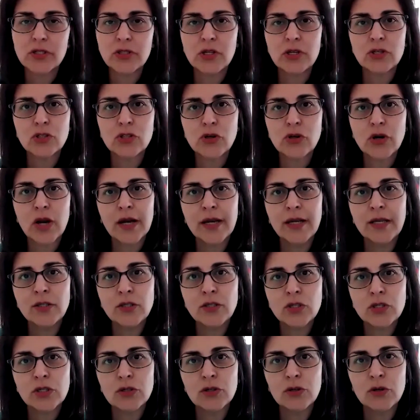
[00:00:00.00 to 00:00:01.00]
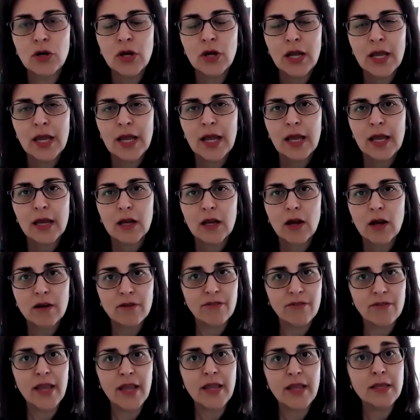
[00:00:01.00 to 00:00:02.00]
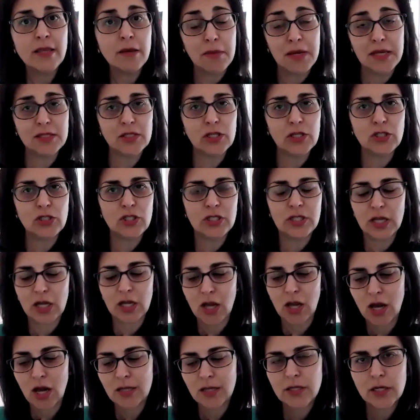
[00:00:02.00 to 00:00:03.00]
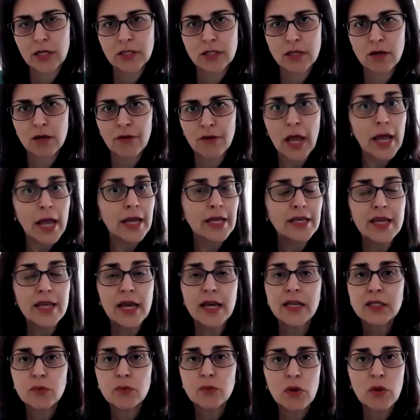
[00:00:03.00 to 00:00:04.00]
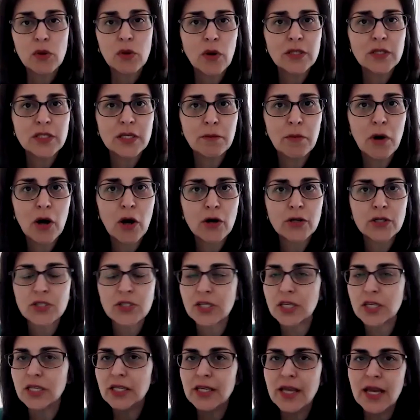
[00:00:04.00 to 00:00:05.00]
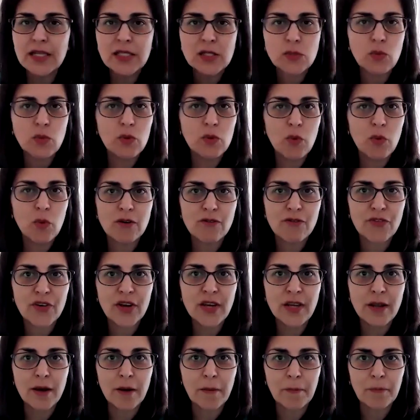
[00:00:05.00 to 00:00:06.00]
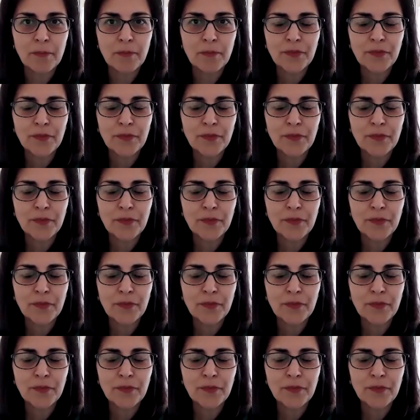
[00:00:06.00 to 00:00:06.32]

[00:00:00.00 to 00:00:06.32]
They're trying to convey the message in the context of, yes, we want democracy, yes, we want freedom.